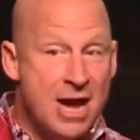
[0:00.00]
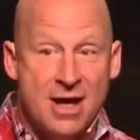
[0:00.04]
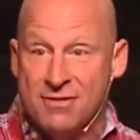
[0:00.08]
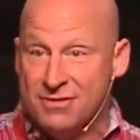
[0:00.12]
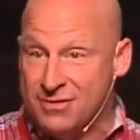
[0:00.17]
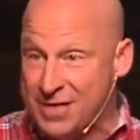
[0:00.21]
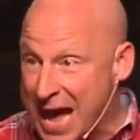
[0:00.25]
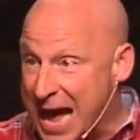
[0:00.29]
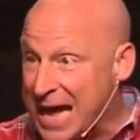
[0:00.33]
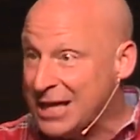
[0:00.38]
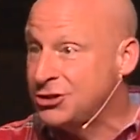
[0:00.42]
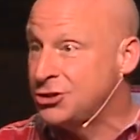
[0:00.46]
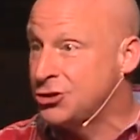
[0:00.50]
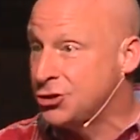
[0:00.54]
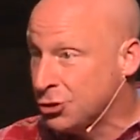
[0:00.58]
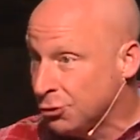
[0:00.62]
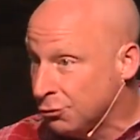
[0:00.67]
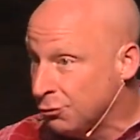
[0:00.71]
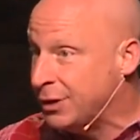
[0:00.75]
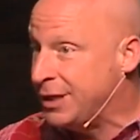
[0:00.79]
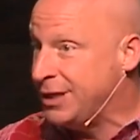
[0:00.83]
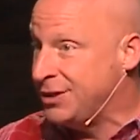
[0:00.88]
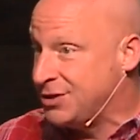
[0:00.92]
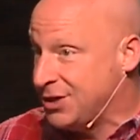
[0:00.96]
That's the
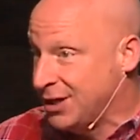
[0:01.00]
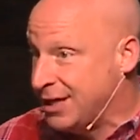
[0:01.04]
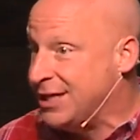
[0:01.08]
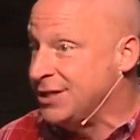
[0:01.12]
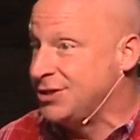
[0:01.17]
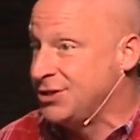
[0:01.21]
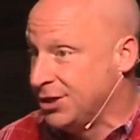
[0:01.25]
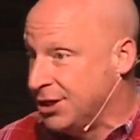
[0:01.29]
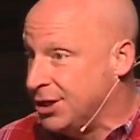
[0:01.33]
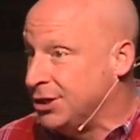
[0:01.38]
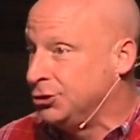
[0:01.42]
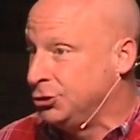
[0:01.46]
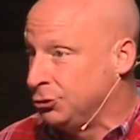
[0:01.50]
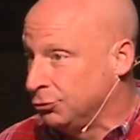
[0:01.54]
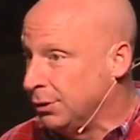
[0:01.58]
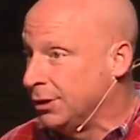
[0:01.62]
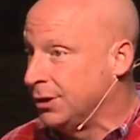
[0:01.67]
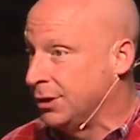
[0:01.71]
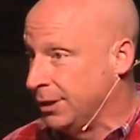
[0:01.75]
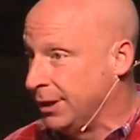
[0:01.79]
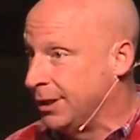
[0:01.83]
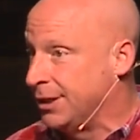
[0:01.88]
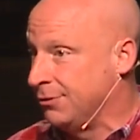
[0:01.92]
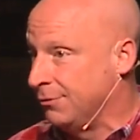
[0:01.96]
reason it's an
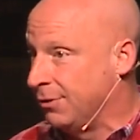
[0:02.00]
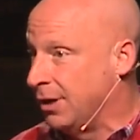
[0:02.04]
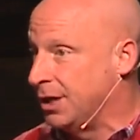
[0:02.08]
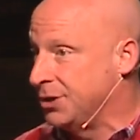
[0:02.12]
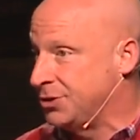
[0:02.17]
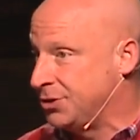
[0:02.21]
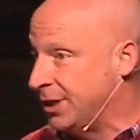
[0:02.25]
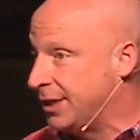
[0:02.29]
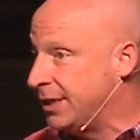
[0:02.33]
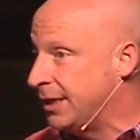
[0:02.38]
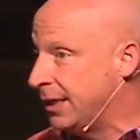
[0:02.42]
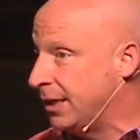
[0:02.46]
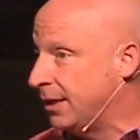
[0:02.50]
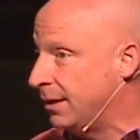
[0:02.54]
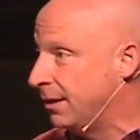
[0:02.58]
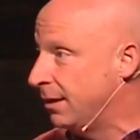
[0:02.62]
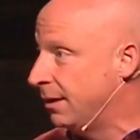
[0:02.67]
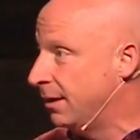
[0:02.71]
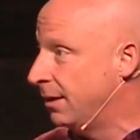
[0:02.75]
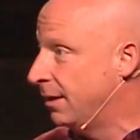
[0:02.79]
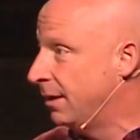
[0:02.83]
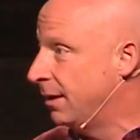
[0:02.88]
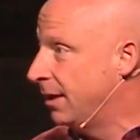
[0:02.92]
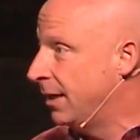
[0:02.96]
adrenaline rush, isn't it?
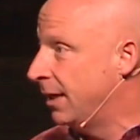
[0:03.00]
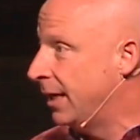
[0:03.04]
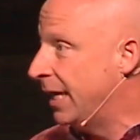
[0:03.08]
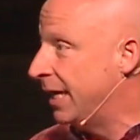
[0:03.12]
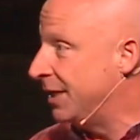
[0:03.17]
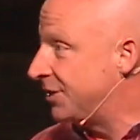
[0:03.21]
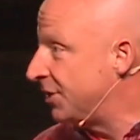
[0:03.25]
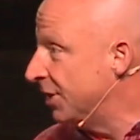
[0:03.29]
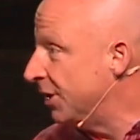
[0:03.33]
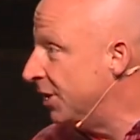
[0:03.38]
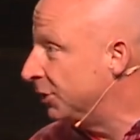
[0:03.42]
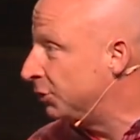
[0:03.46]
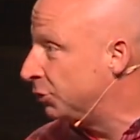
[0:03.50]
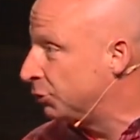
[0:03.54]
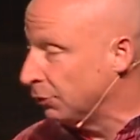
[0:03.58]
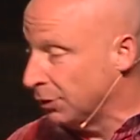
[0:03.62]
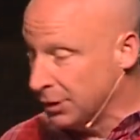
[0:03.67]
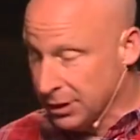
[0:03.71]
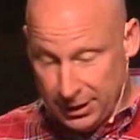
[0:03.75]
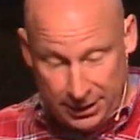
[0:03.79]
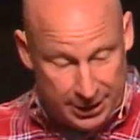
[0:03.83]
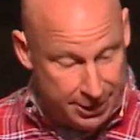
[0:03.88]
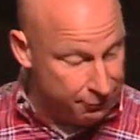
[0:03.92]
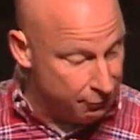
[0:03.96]
It's an
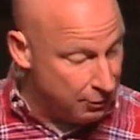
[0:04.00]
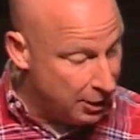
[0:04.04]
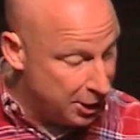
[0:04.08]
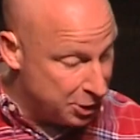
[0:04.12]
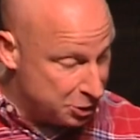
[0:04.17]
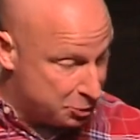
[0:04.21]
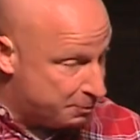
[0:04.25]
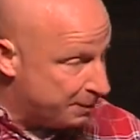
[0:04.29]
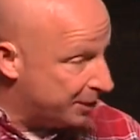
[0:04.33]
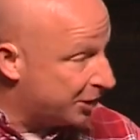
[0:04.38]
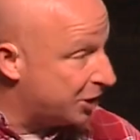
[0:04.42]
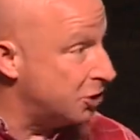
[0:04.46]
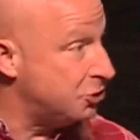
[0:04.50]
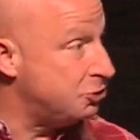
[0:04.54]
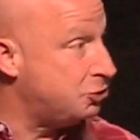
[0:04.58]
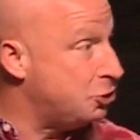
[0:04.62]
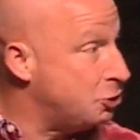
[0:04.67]
adrenaline rush because